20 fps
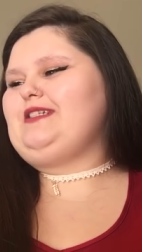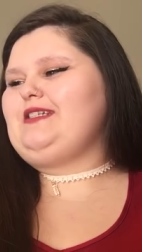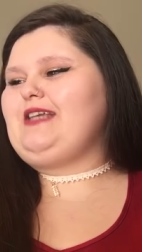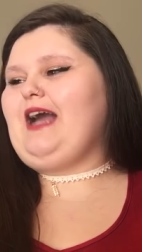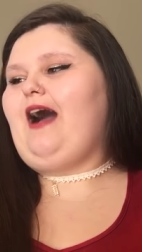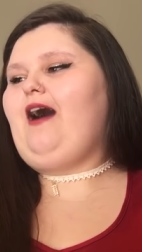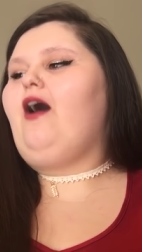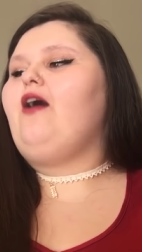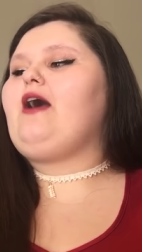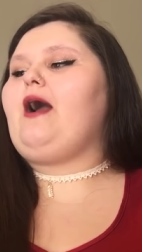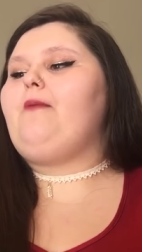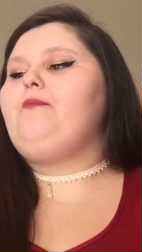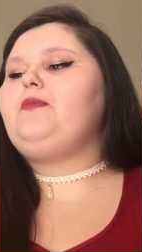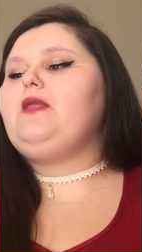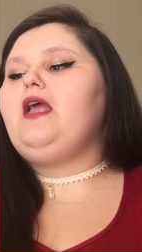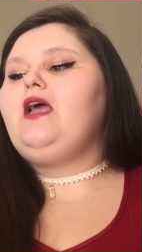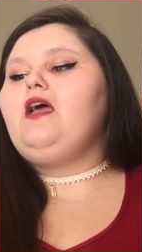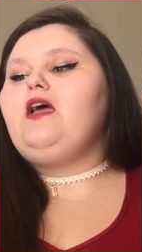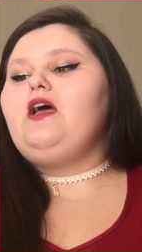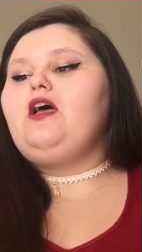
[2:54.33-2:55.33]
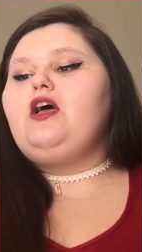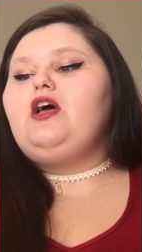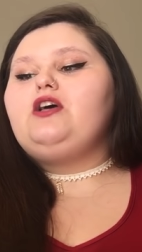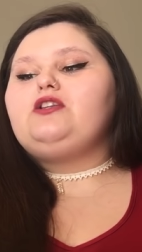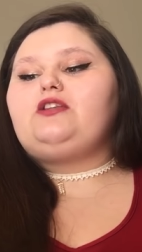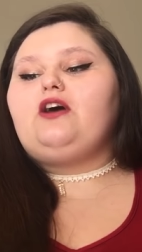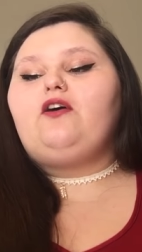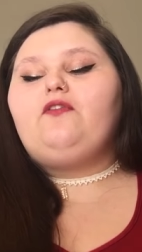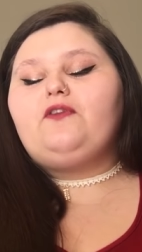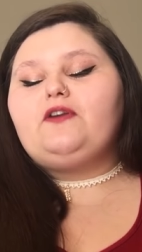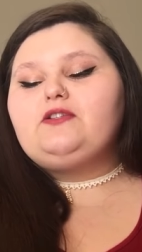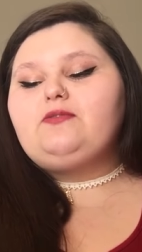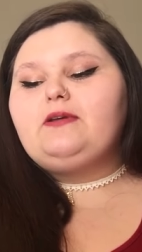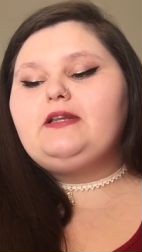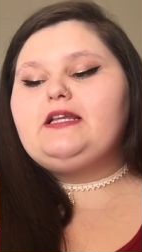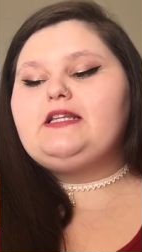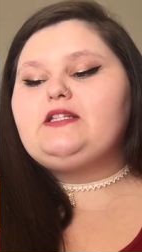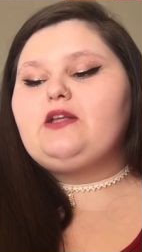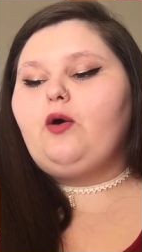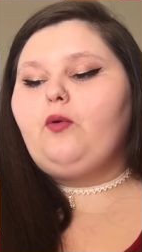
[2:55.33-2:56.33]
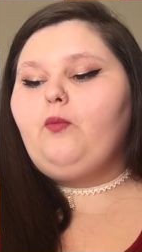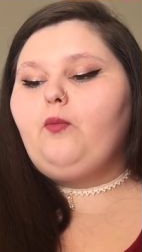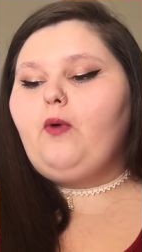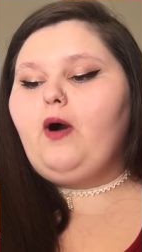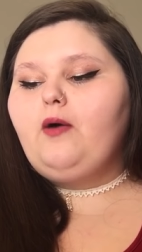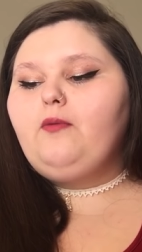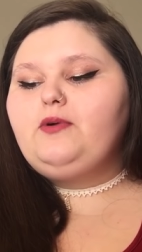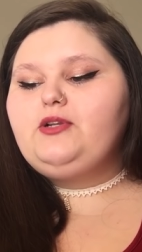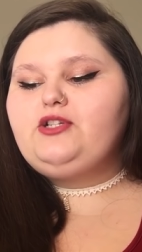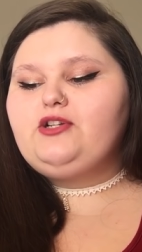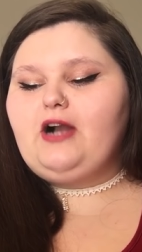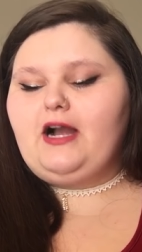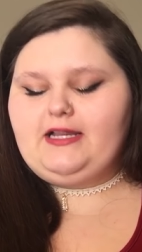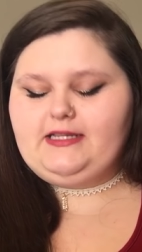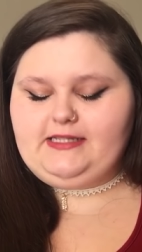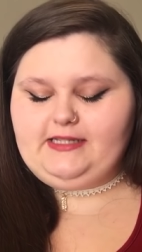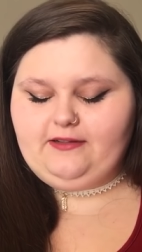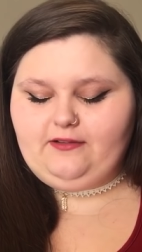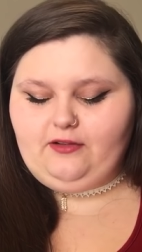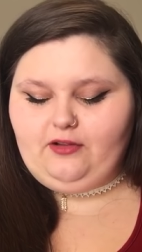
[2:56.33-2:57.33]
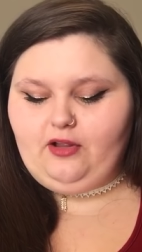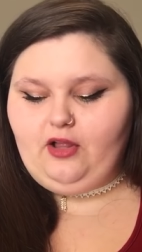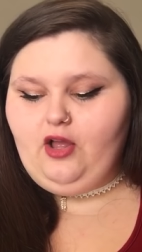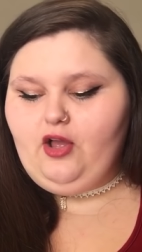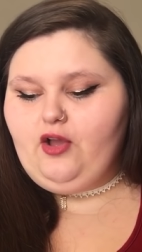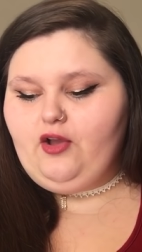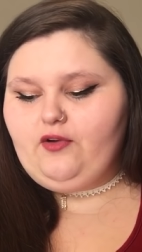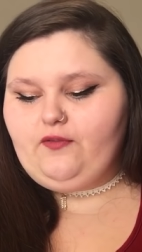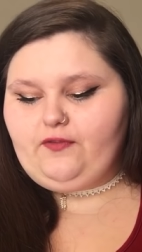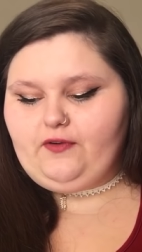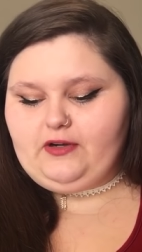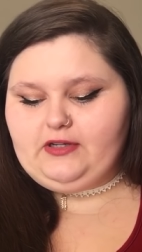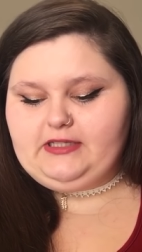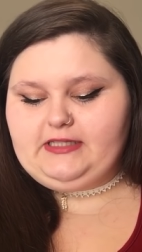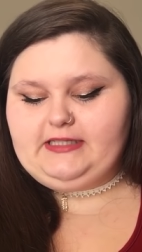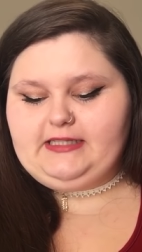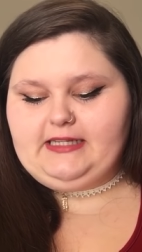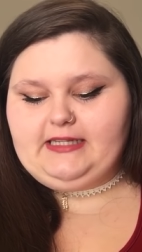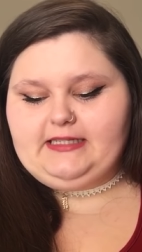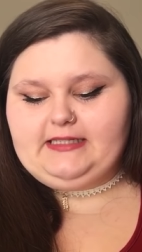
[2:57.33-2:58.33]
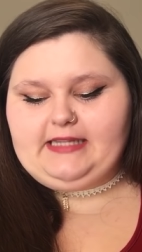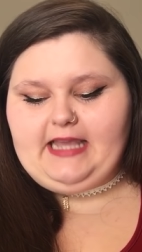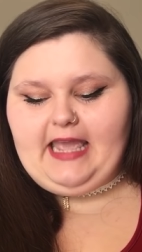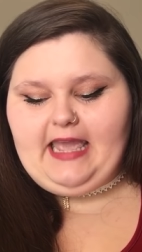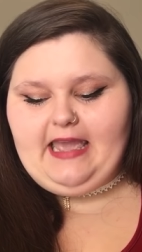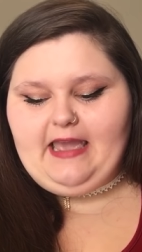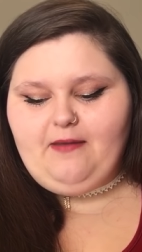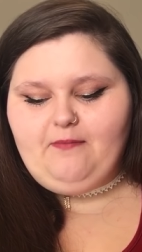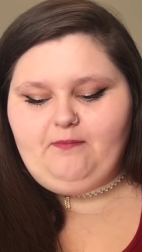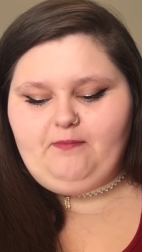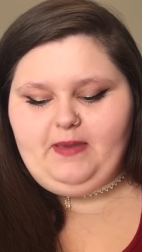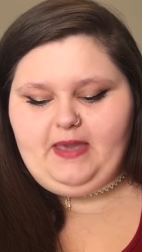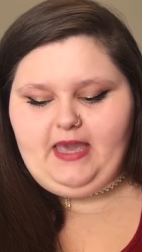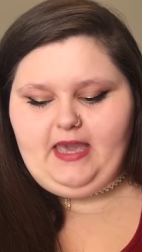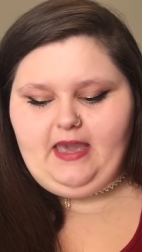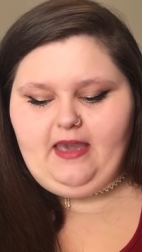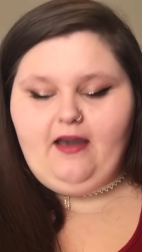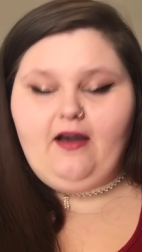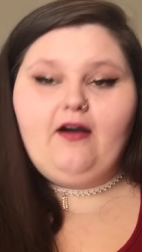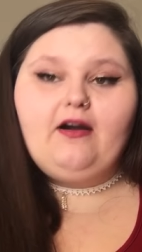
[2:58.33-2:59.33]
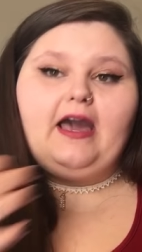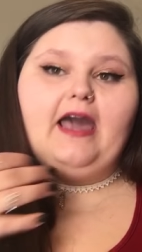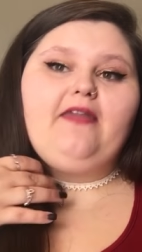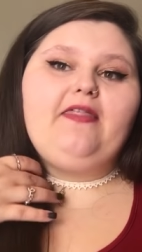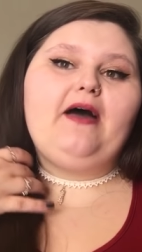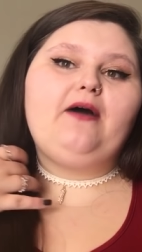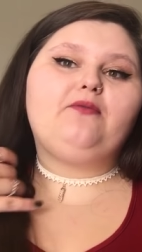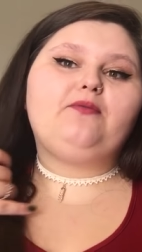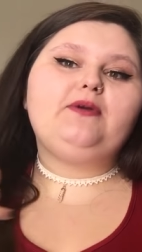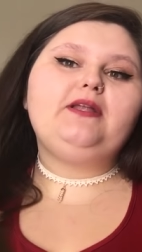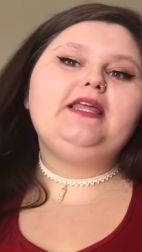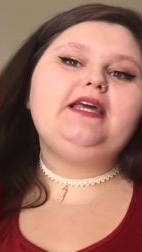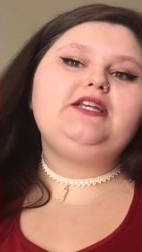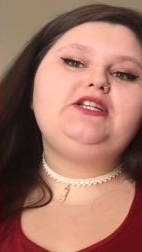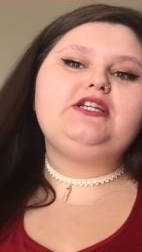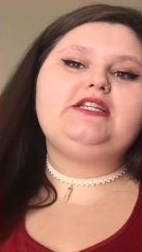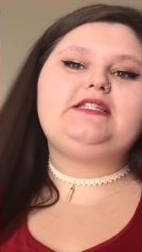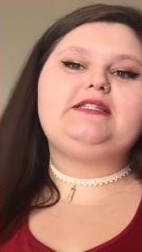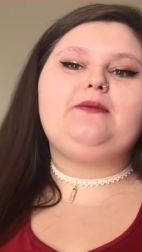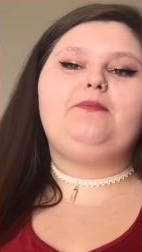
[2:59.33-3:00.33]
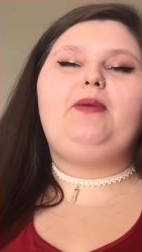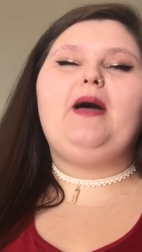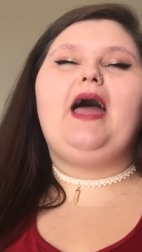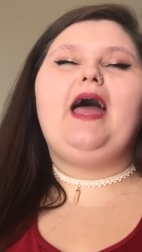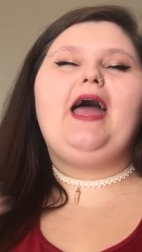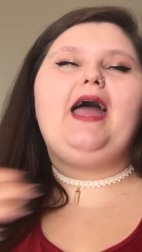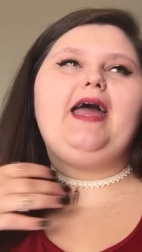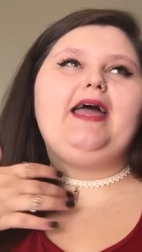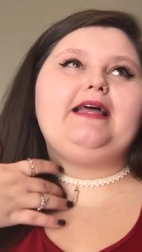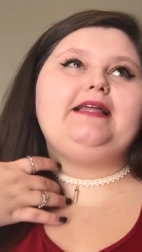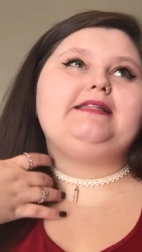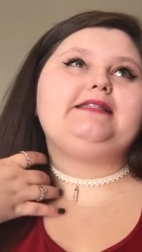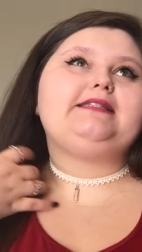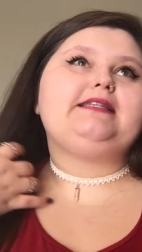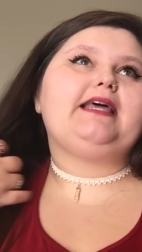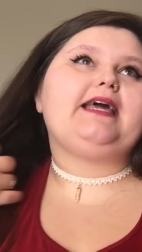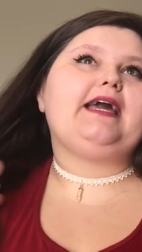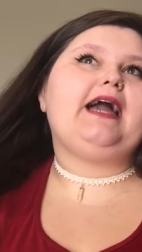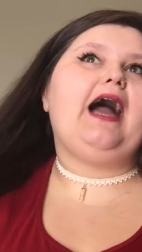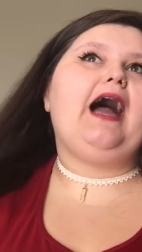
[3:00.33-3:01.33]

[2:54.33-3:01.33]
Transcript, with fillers: yeah, okay. So first one is what would your ideal first date be? Okay, that really just depends. Like